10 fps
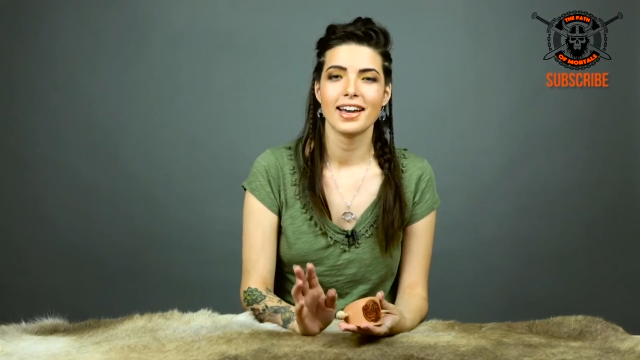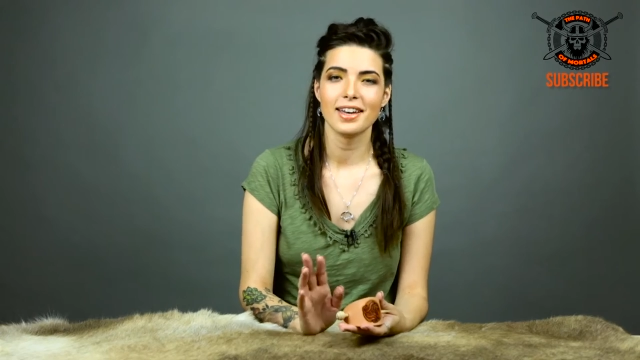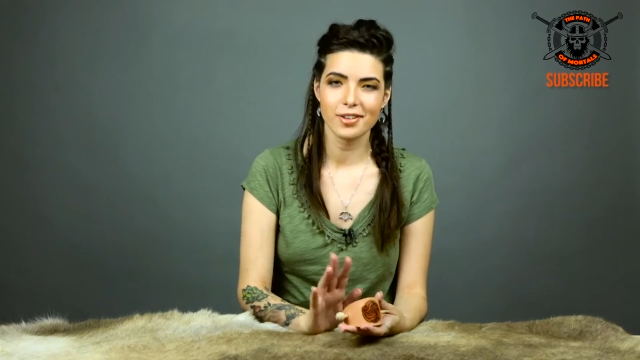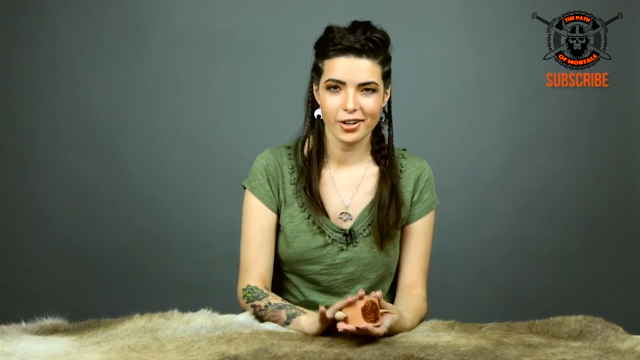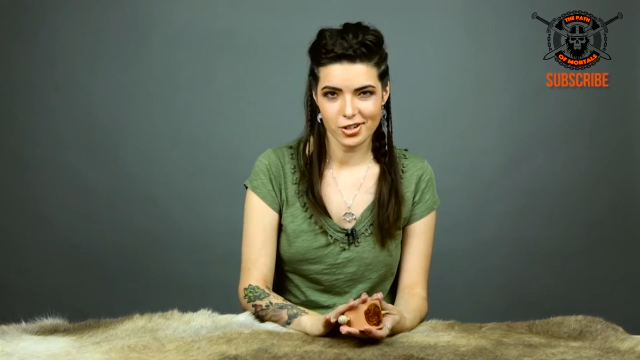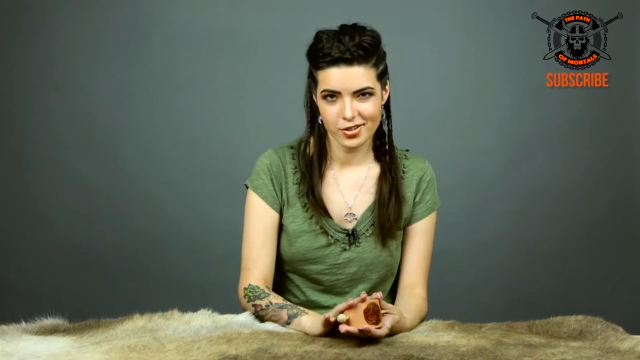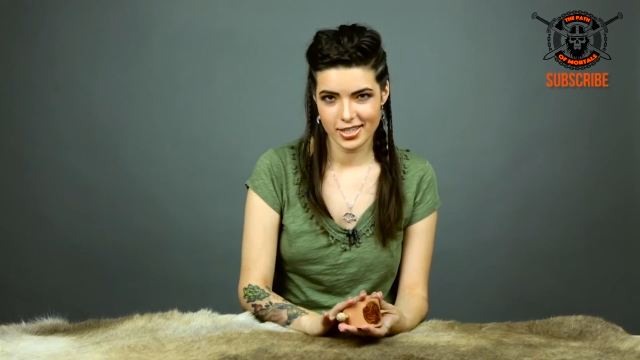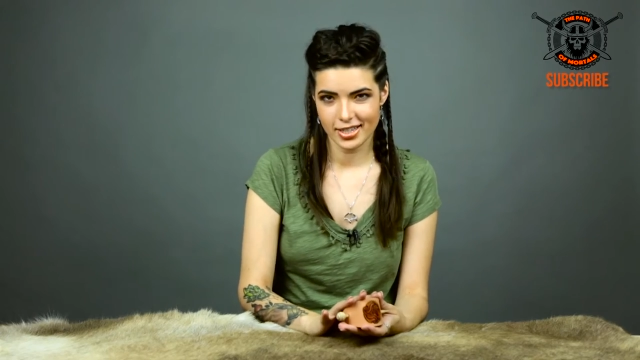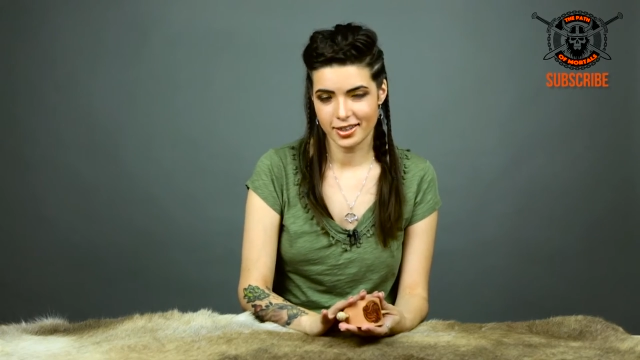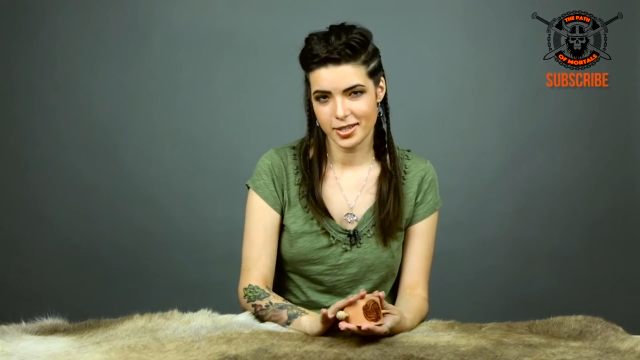If you're
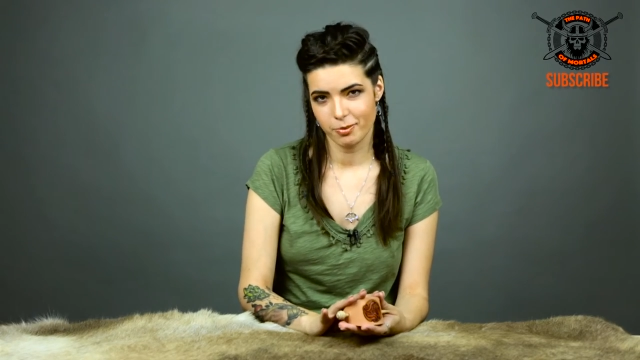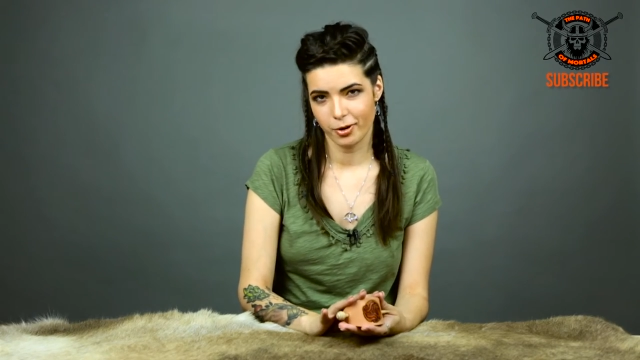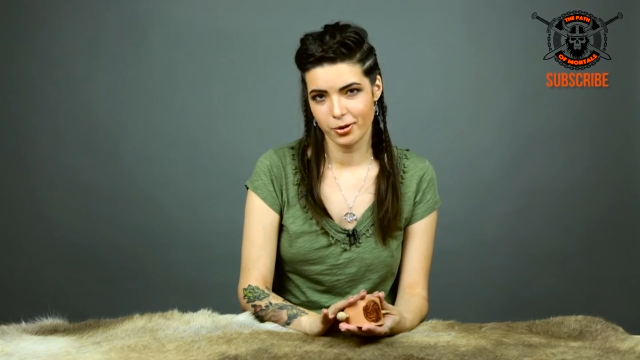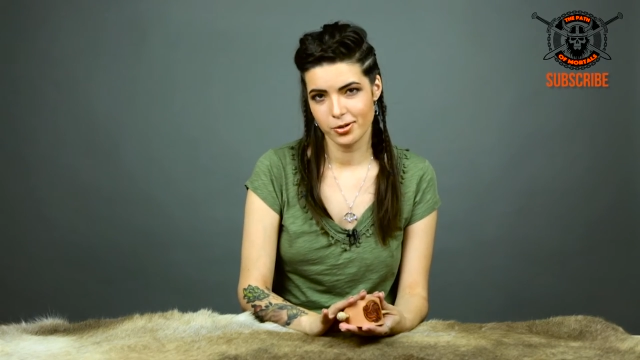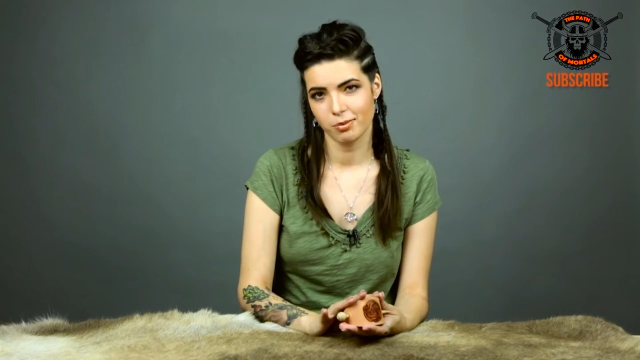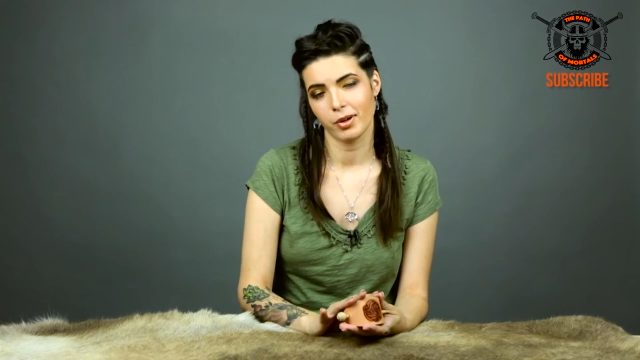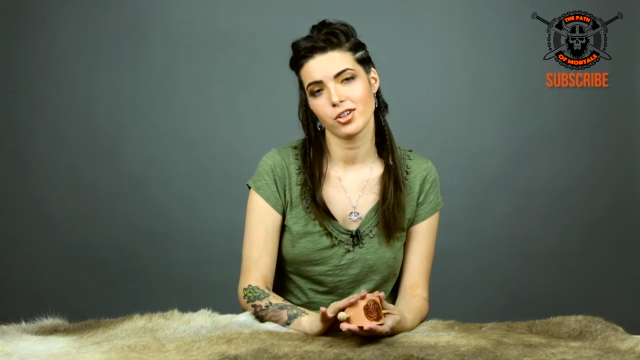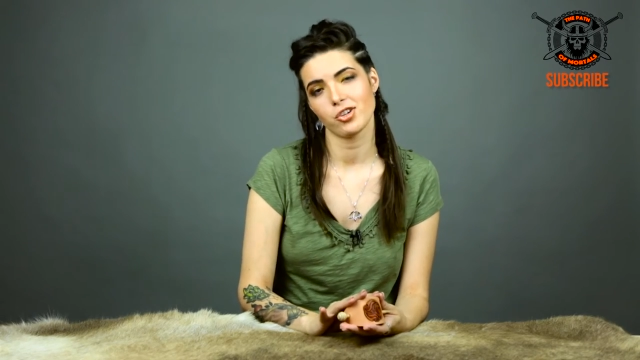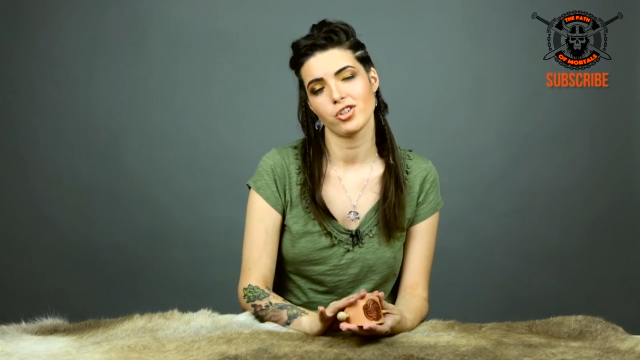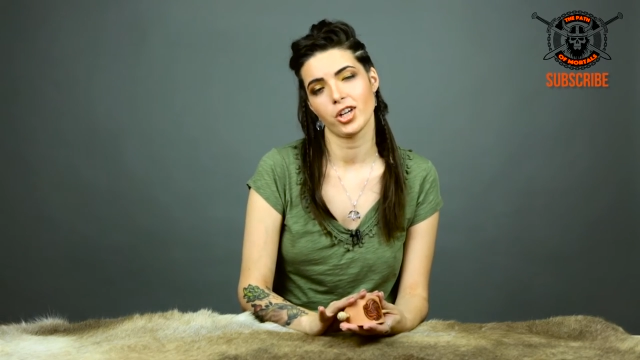interested in this brooch, make
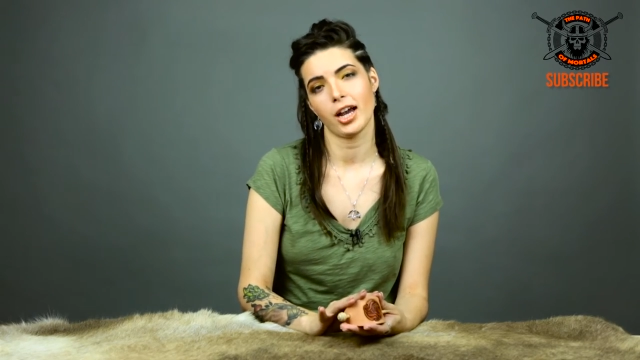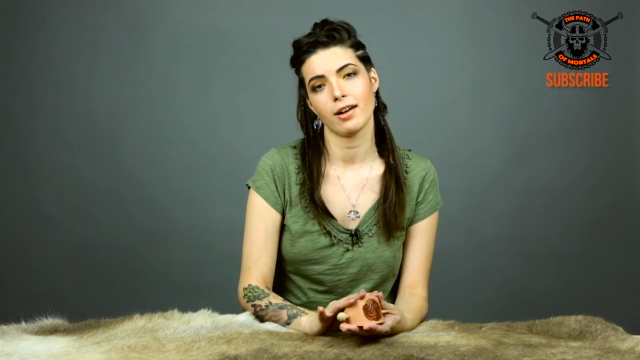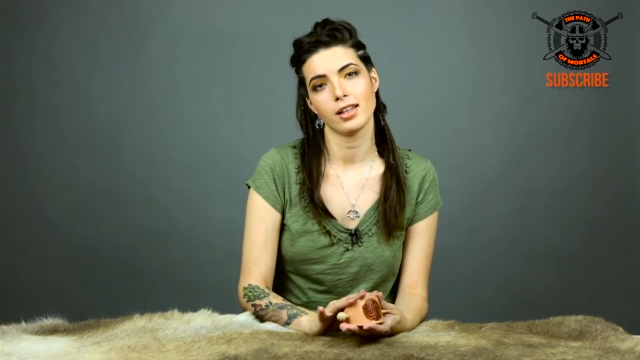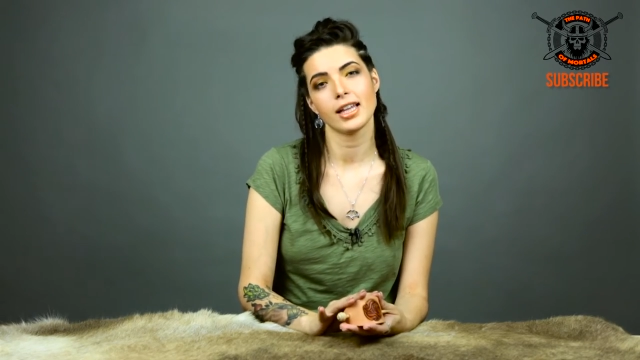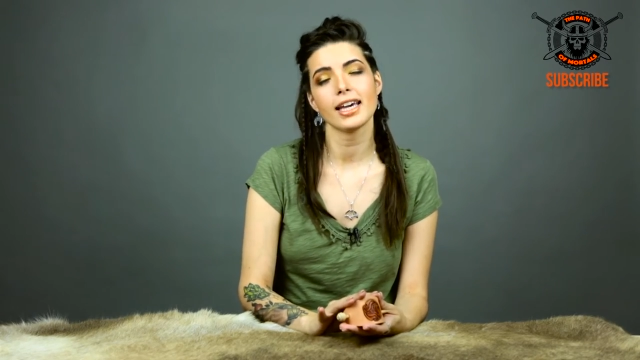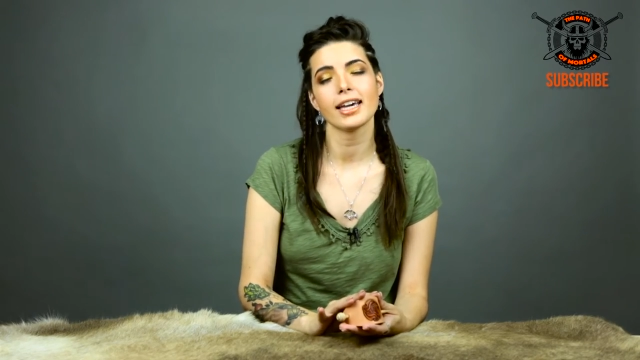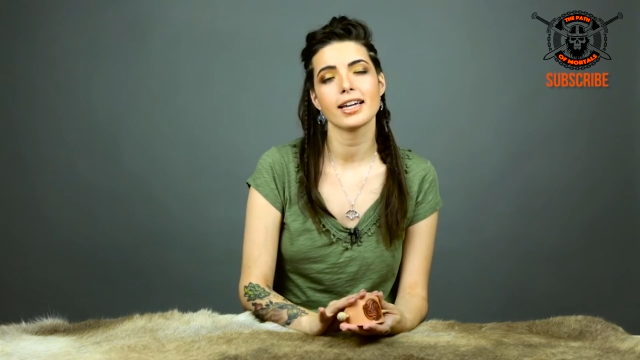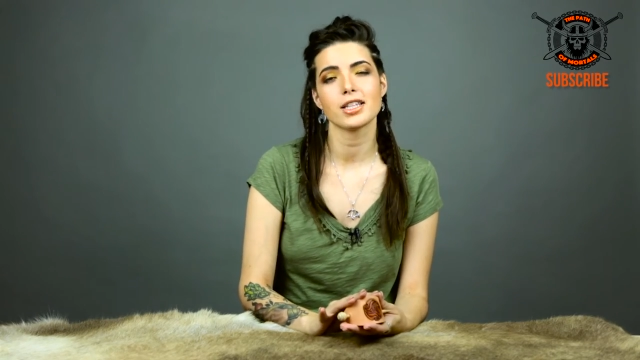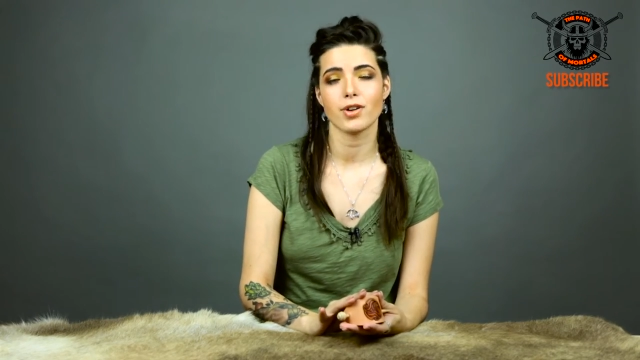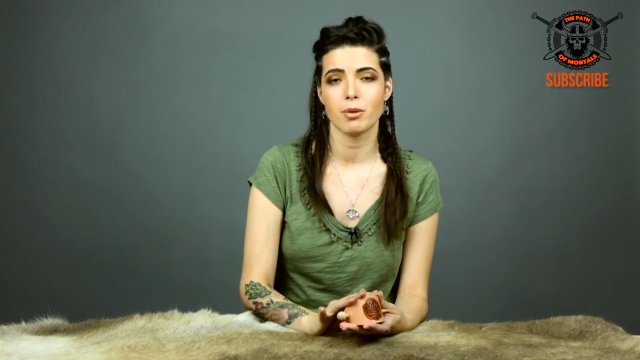sure you check out the link,
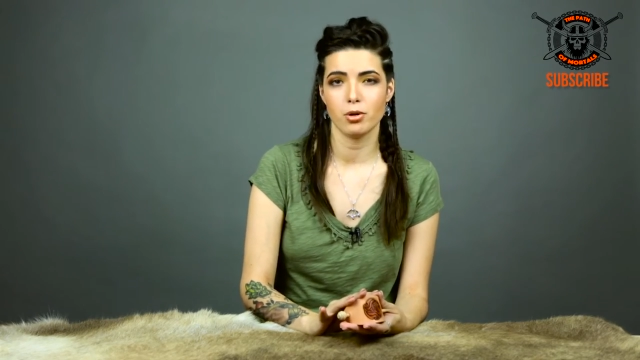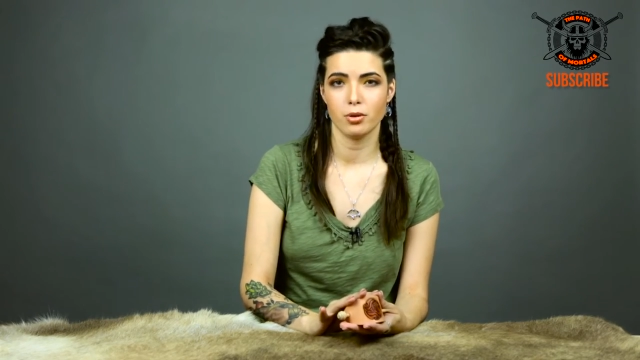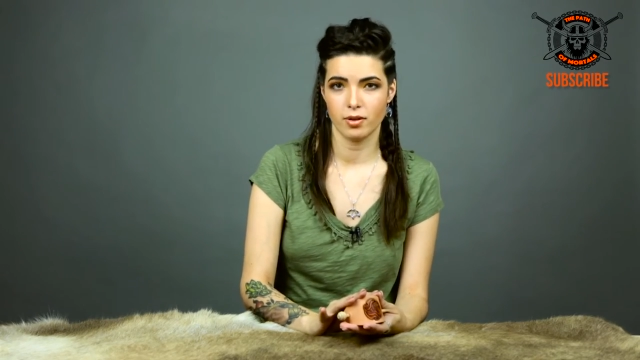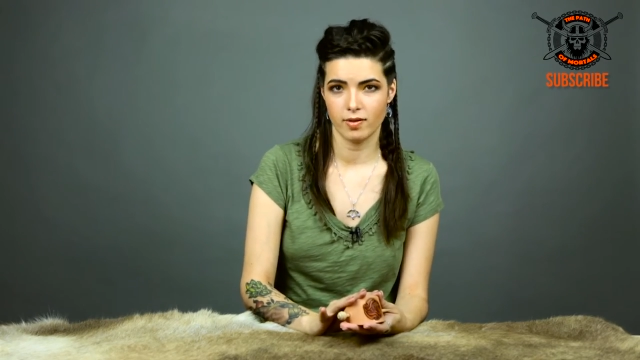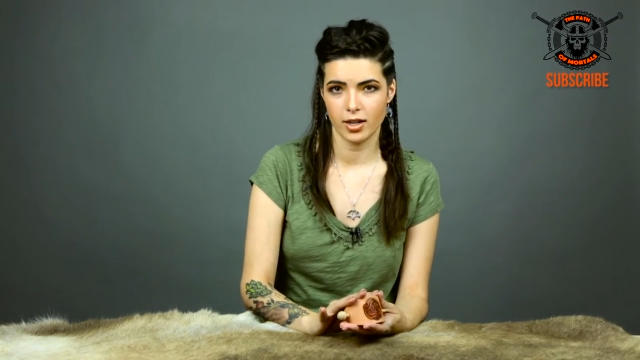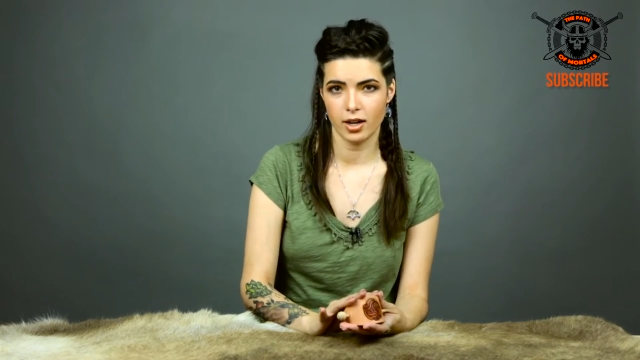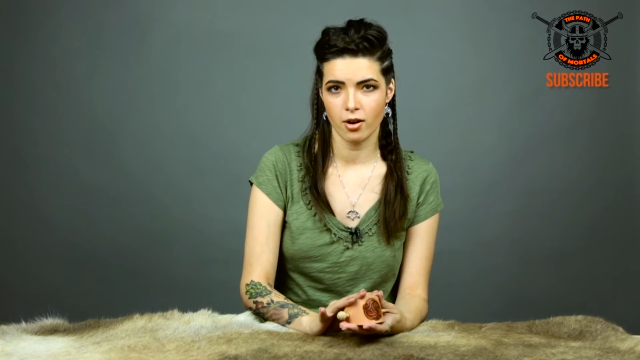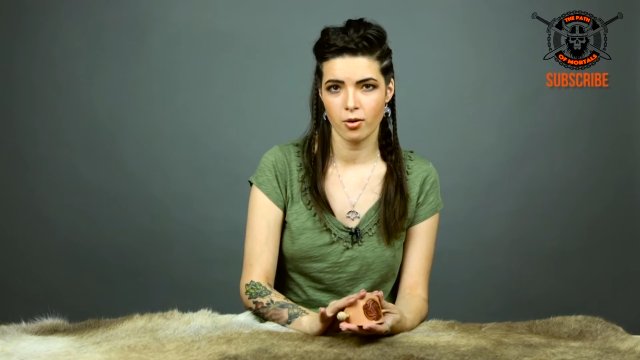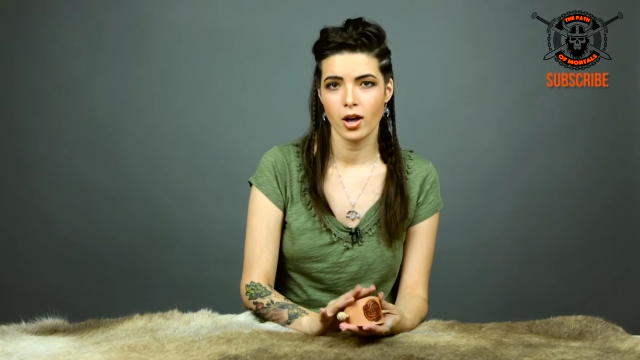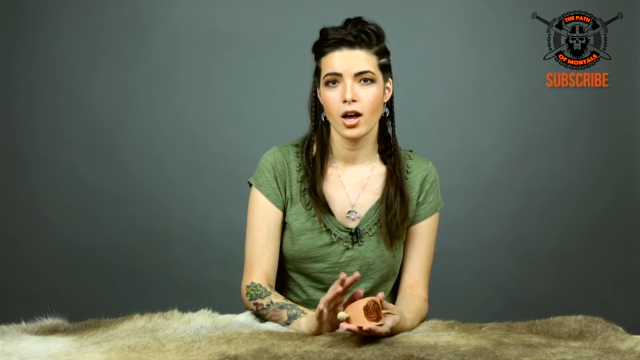it's right below the video.